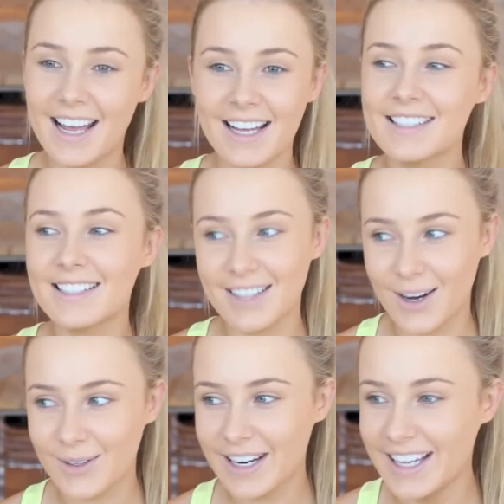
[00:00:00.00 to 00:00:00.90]
it's
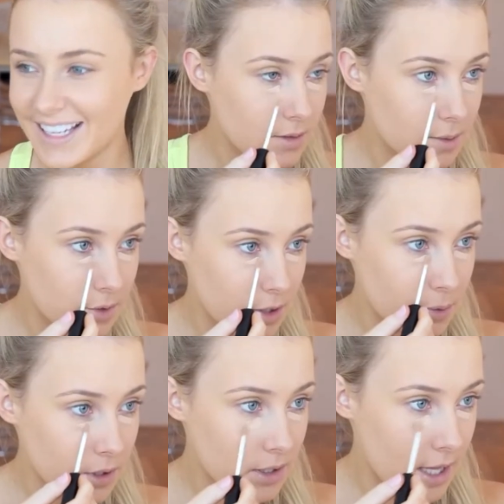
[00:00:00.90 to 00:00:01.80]
gone. So I'm just gonna
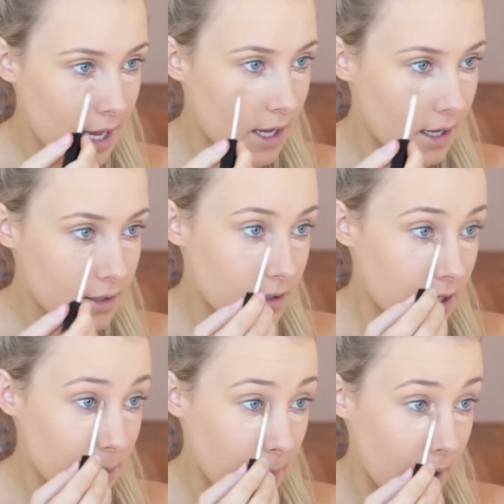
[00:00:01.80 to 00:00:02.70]
put that
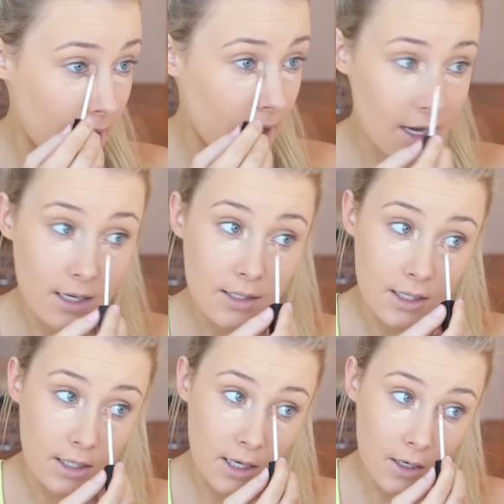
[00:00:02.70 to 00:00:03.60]
underneath my eyes
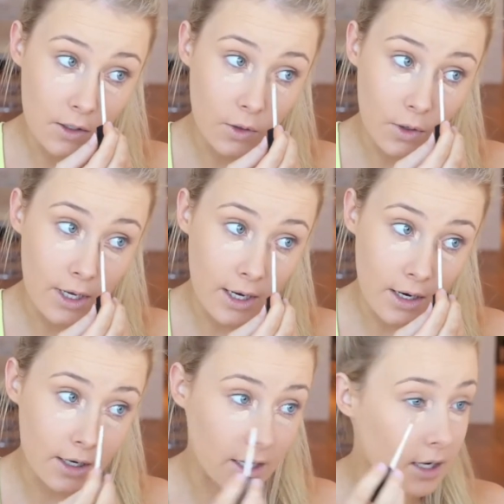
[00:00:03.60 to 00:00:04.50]
in the inner corner
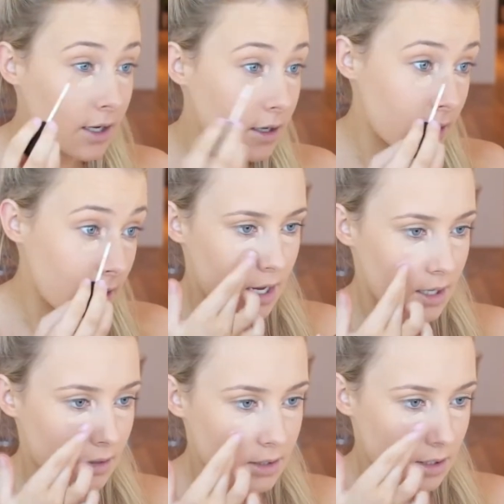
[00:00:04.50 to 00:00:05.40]
area
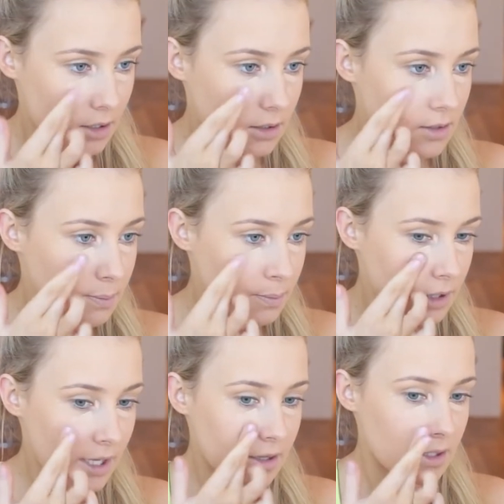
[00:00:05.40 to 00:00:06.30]
and just
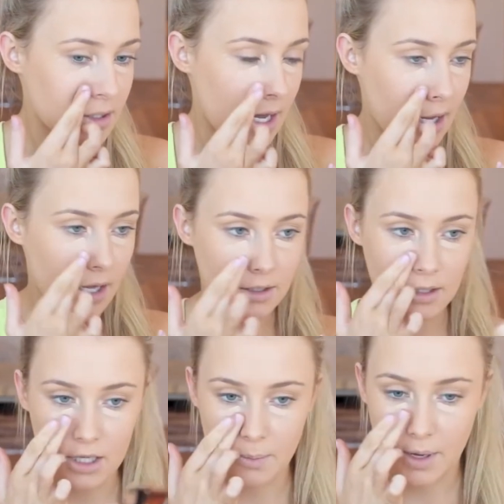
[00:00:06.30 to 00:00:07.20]
blend this out
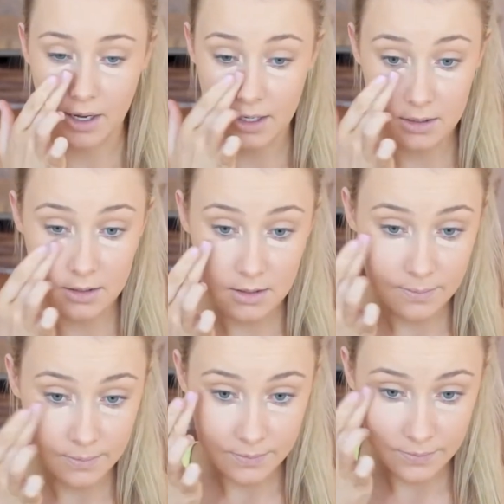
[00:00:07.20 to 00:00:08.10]
underneath my eyes.